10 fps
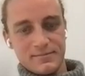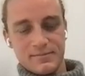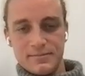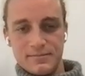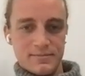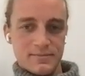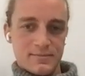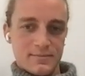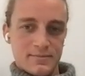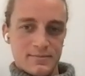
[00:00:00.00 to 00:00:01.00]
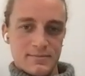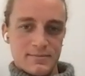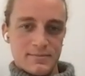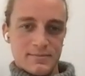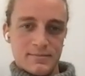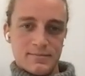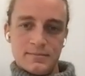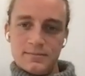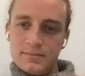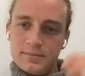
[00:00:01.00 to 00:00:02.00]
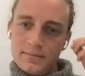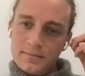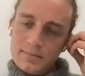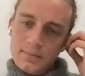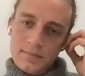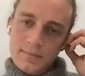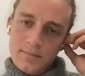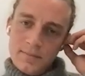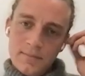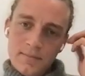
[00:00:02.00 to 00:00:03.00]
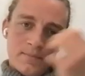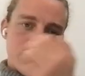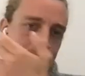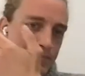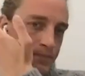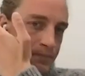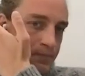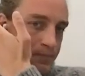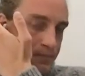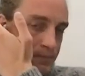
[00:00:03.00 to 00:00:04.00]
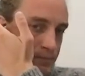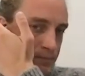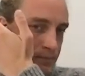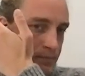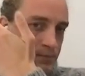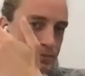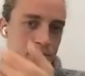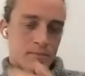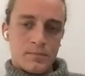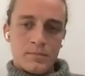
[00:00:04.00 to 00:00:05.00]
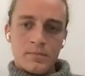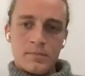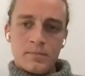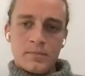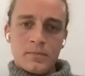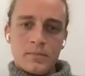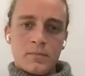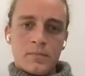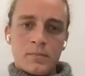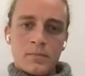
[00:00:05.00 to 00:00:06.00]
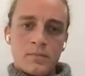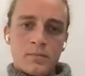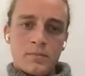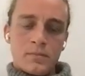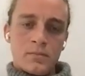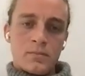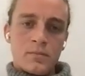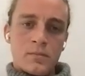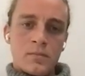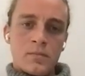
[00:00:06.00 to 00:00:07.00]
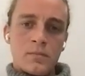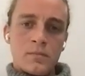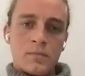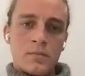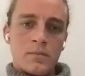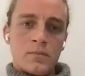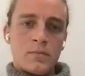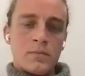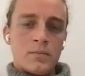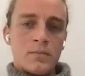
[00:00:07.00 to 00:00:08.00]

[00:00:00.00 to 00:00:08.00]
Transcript: No words are spoken by the person on screen.